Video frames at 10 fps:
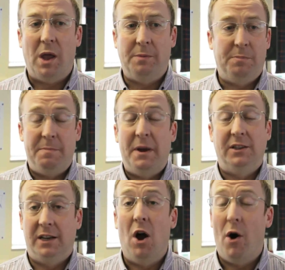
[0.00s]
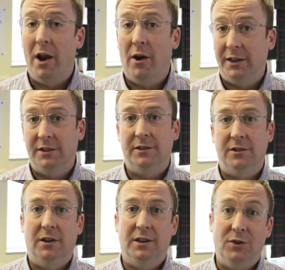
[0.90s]
It basically
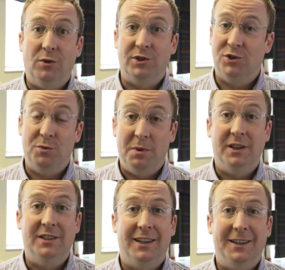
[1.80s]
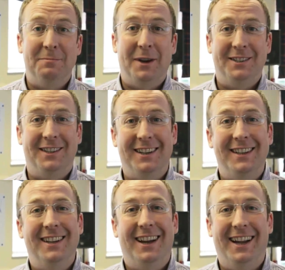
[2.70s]
highlights your stupidity,
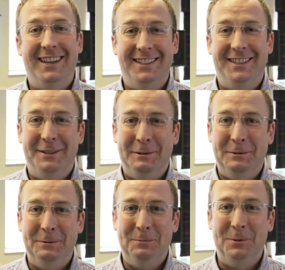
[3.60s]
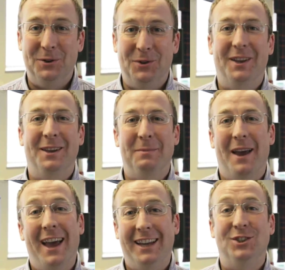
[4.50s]
basically, and when you think
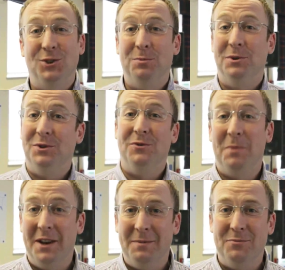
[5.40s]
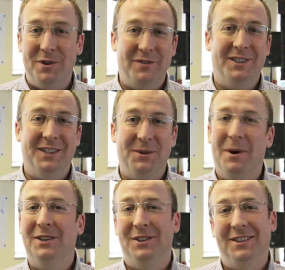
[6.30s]
about how stupid you've been in previous
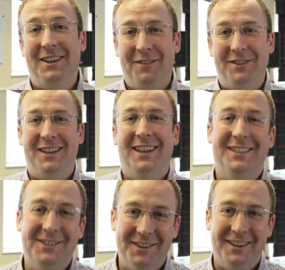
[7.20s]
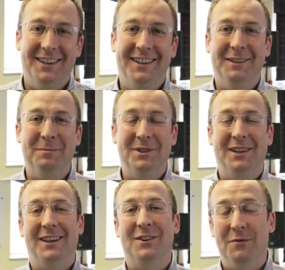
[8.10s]
situations, then obviously that's not a
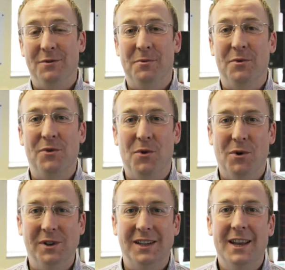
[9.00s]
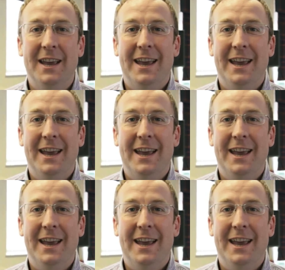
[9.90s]
particularly comfortable thought.